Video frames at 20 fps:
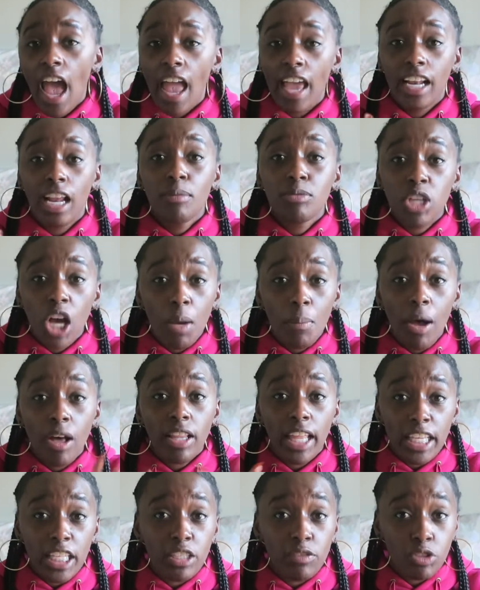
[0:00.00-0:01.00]
And I'm talking about
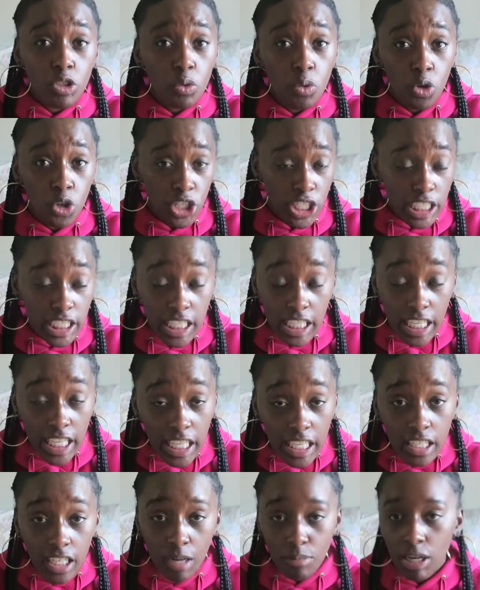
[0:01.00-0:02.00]
like if you were a
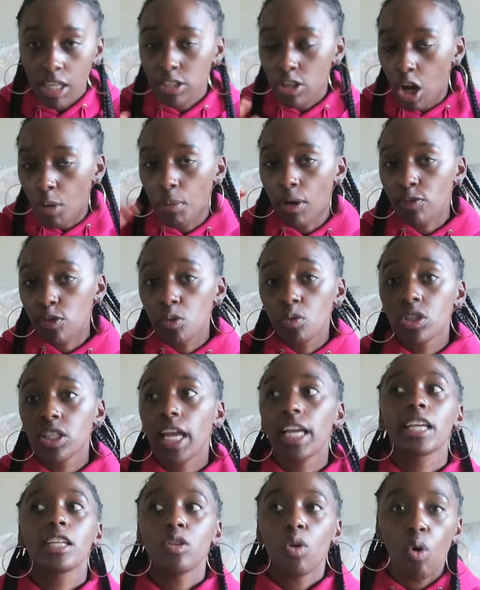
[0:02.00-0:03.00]
kid, I'm not talking about if you were
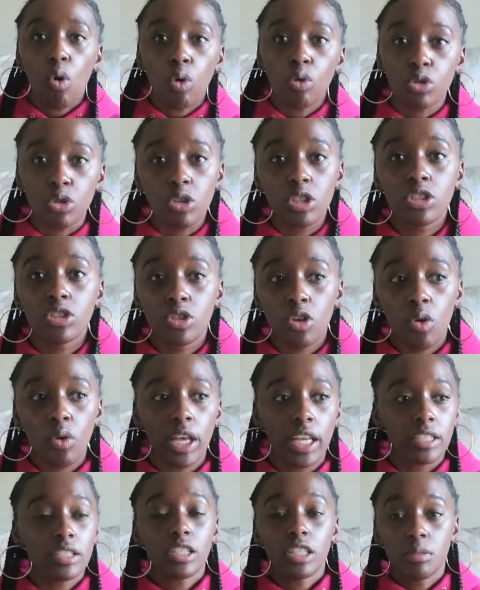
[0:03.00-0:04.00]
like an older
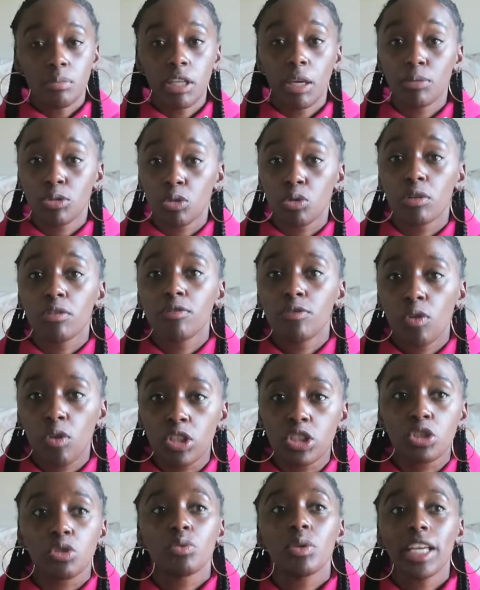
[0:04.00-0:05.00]
adult and could be able to
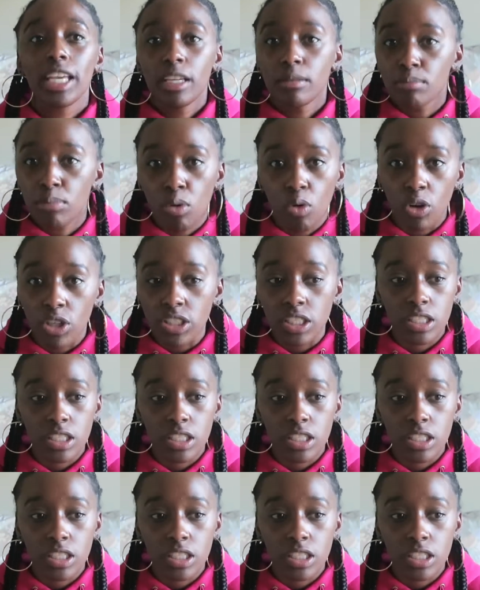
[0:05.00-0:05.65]
afford to import